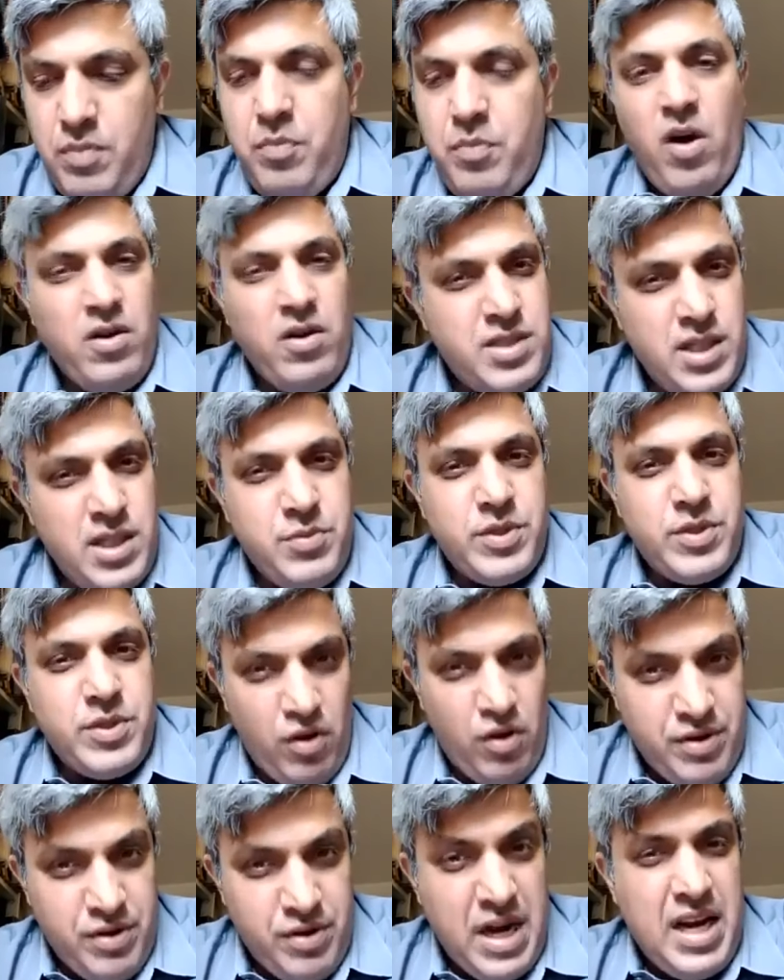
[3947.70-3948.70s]
policies which
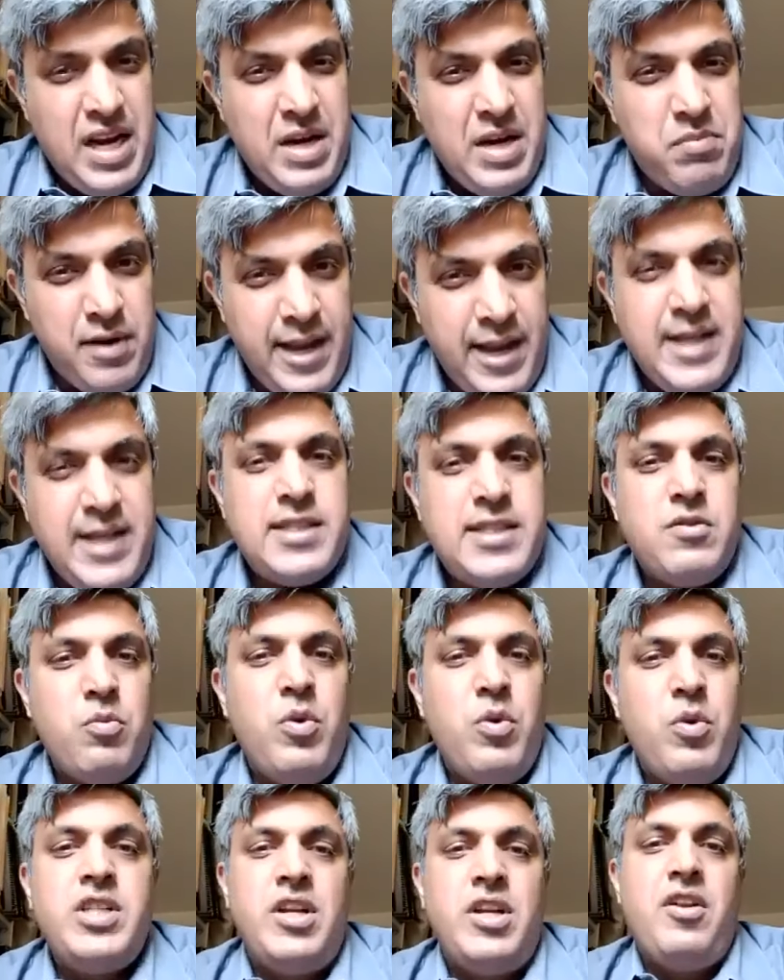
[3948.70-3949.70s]
are already in place,
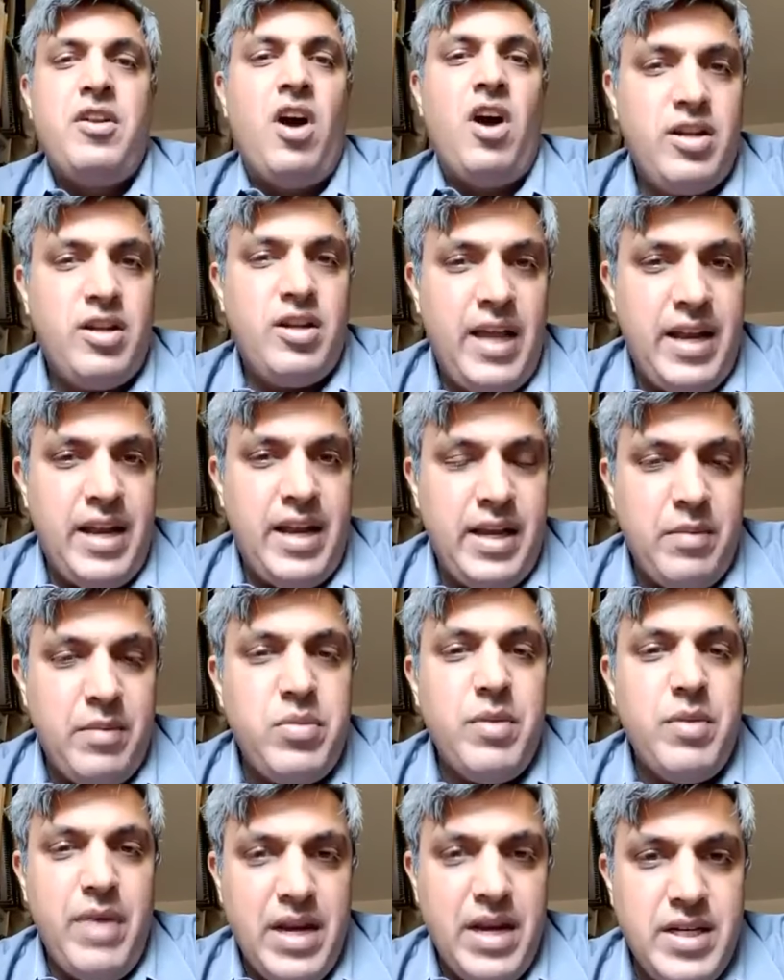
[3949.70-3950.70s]
which are not getting
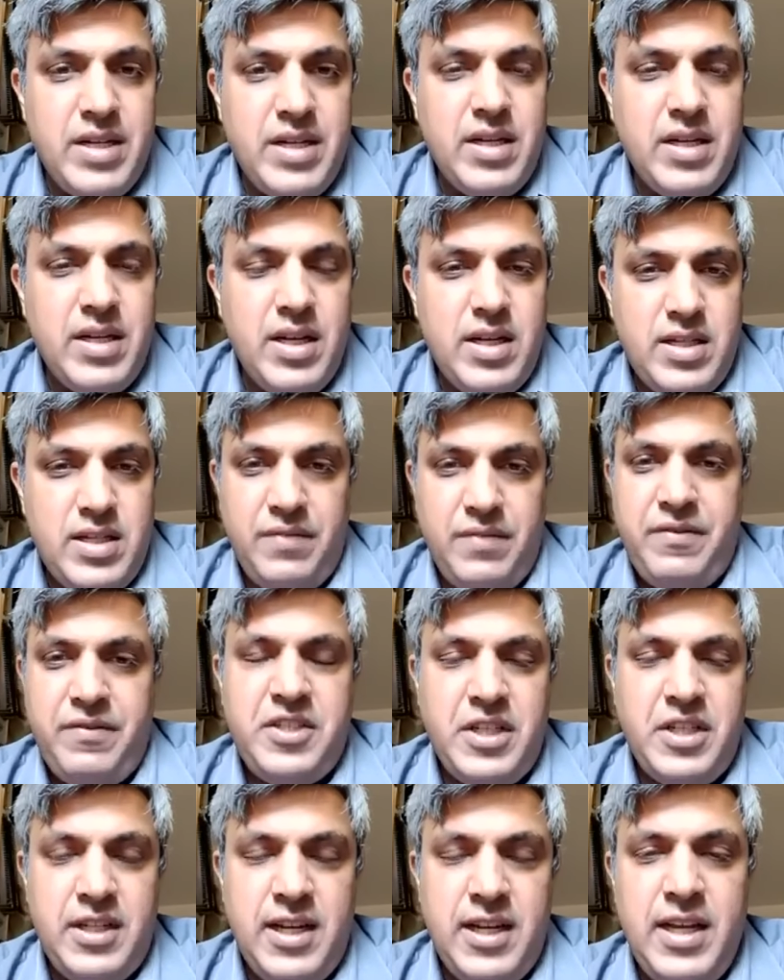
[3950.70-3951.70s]
implemented
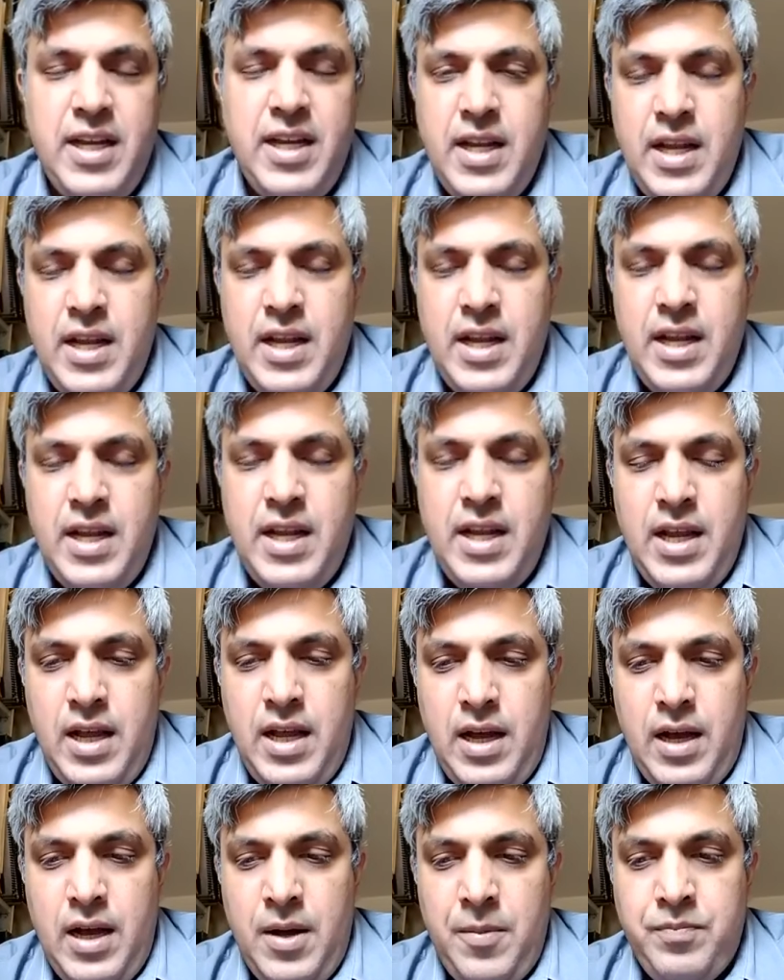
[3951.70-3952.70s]
sufficiently.
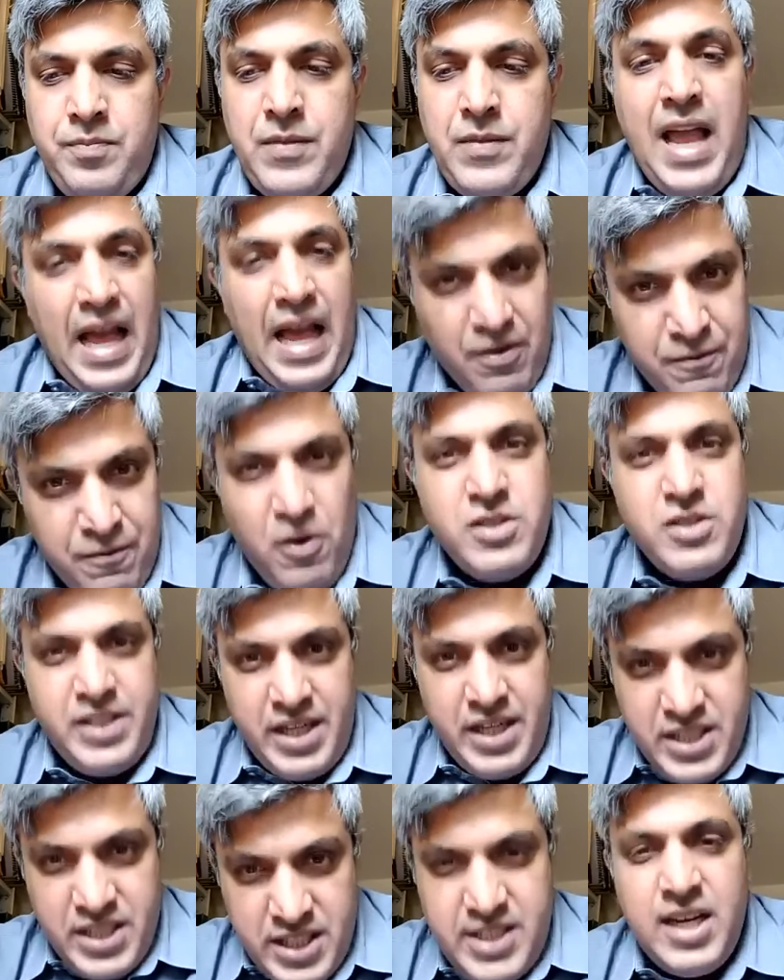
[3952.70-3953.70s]
And of course, there
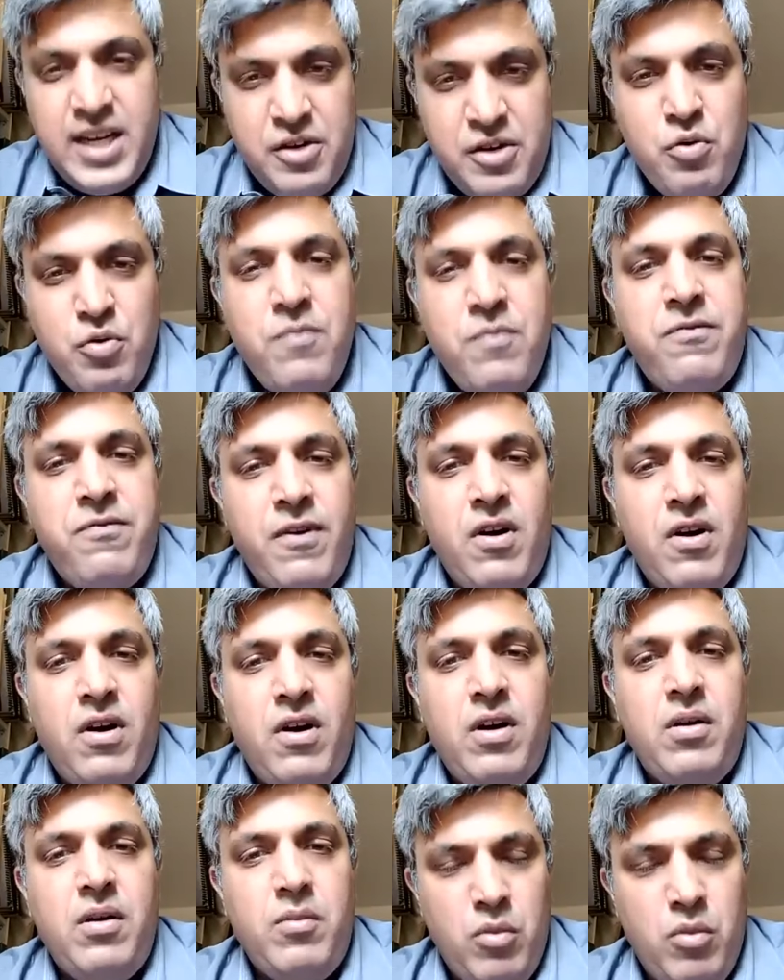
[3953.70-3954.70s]
is still room
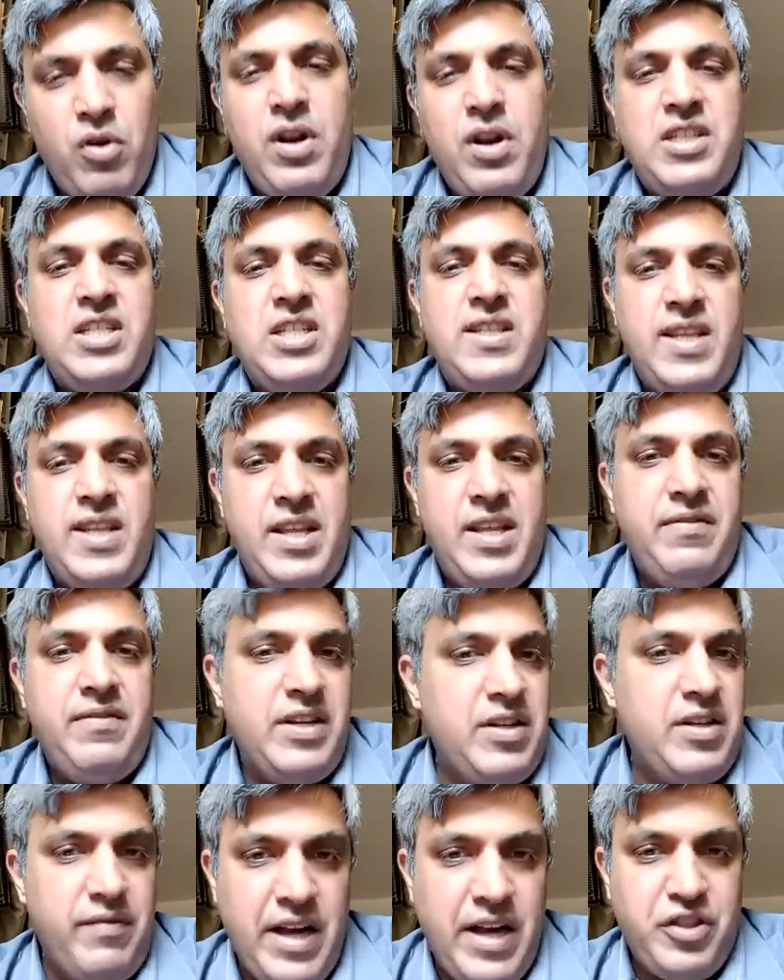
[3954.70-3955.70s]
for more legislative
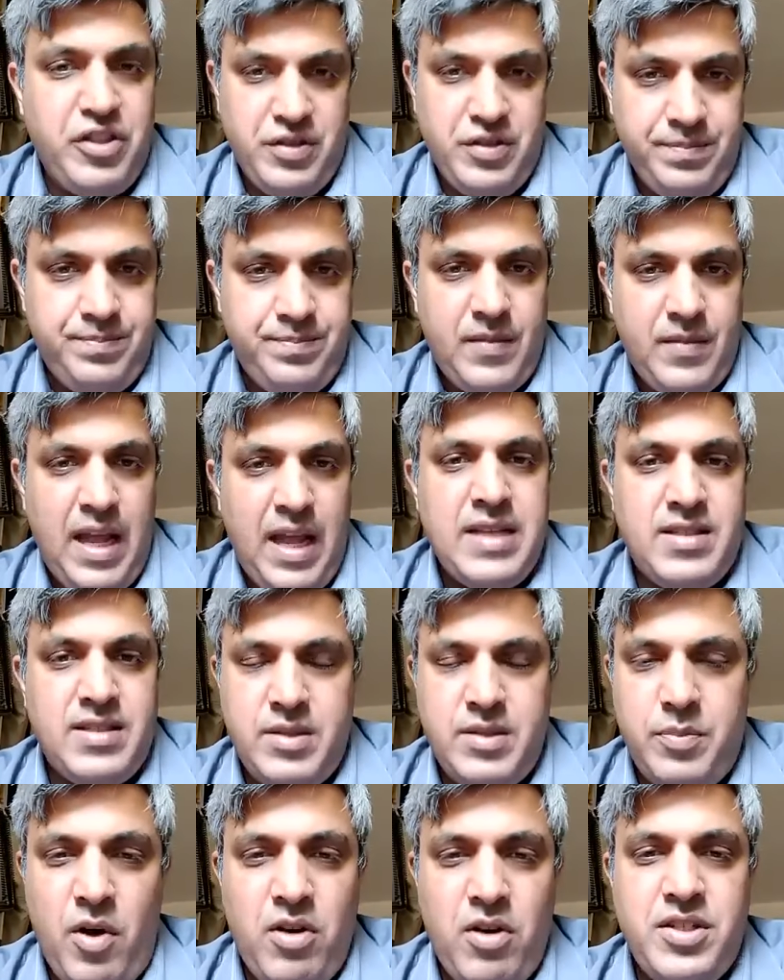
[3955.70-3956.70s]
intervention, as
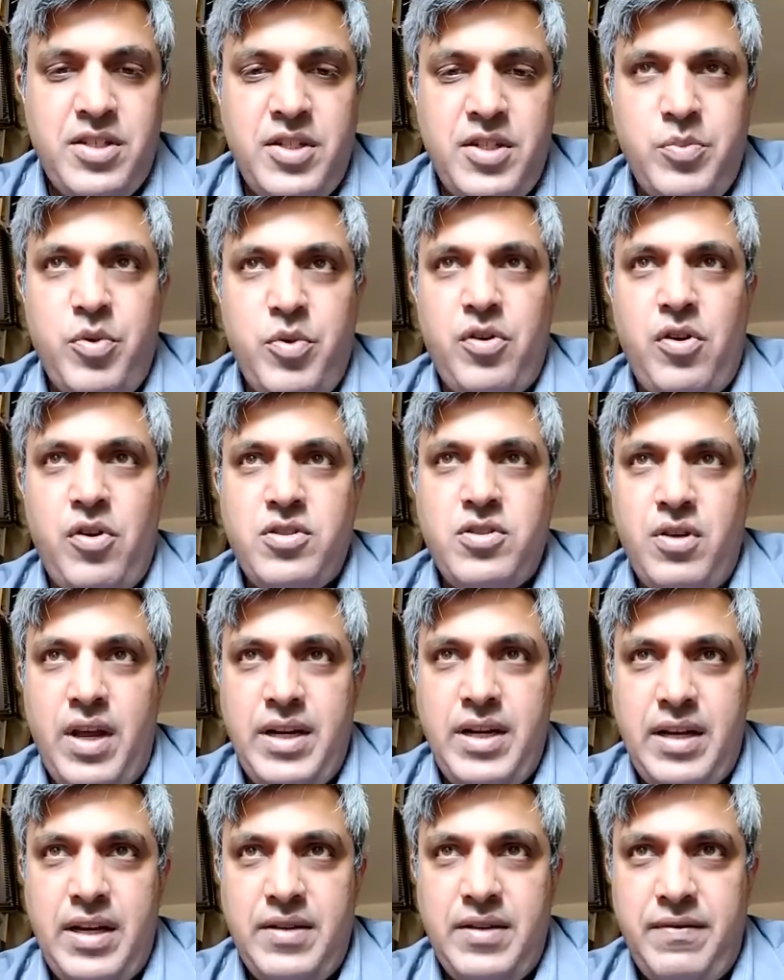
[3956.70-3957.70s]
the policy report also
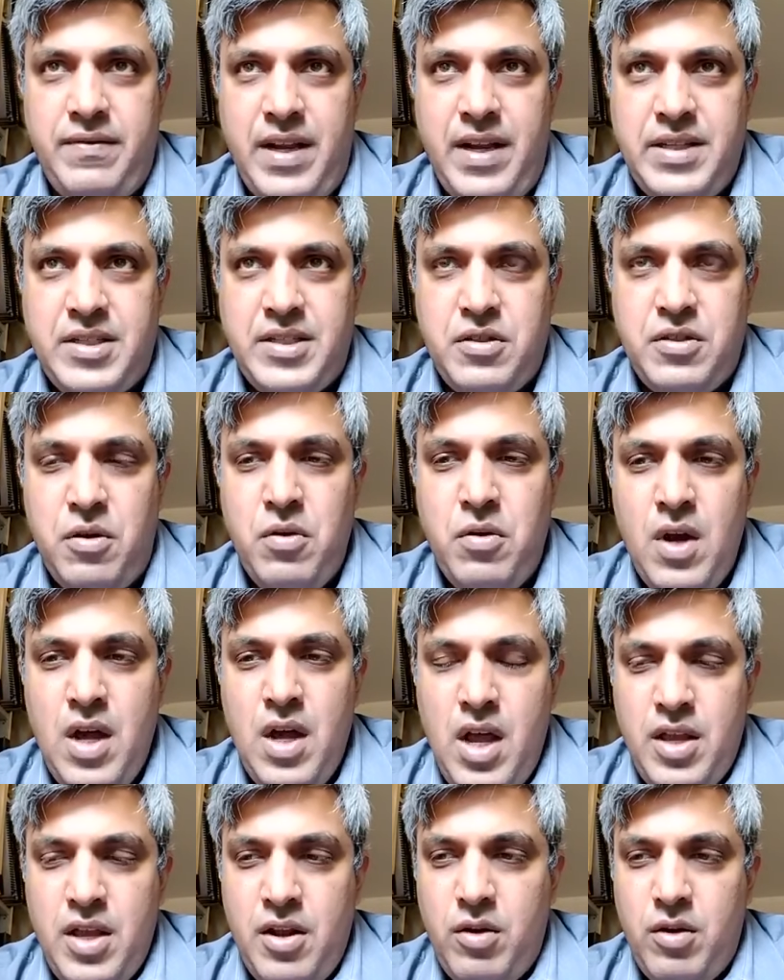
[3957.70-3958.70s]
identifies. So,
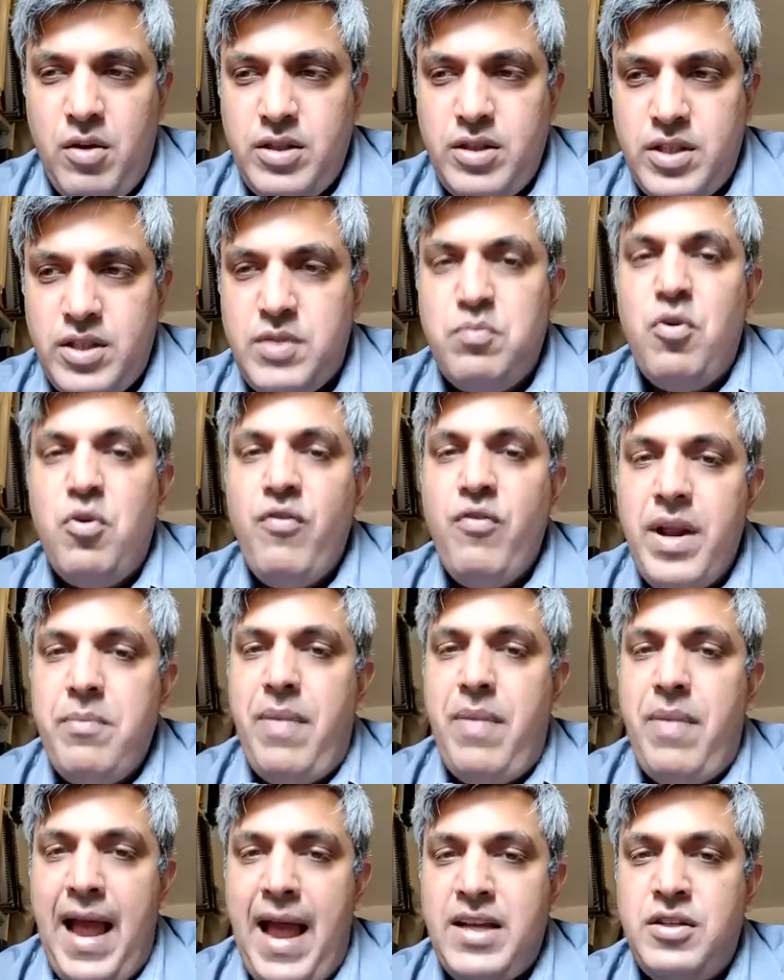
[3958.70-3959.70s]
you know, just
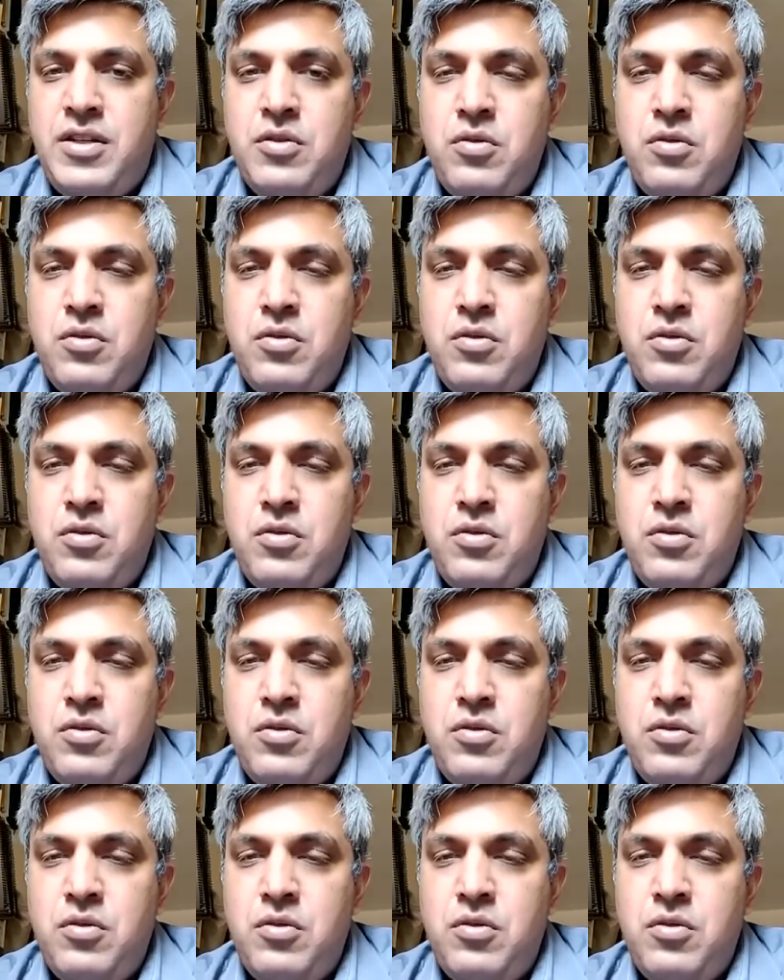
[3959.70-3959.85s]
moving back